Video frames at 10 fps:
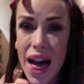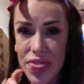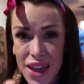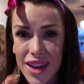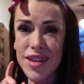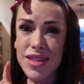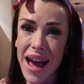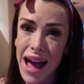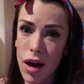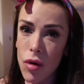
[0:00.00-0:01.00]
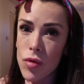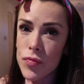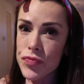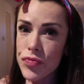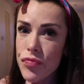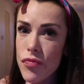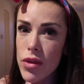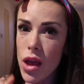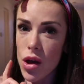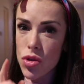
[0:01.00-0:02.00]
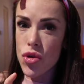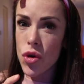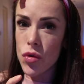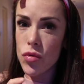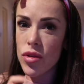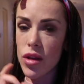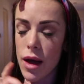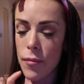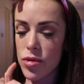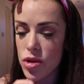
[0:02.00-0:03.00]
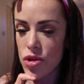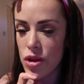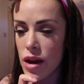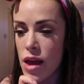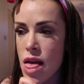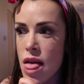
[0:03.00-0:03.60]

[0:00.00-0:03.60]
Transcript: And that is how I chose the competition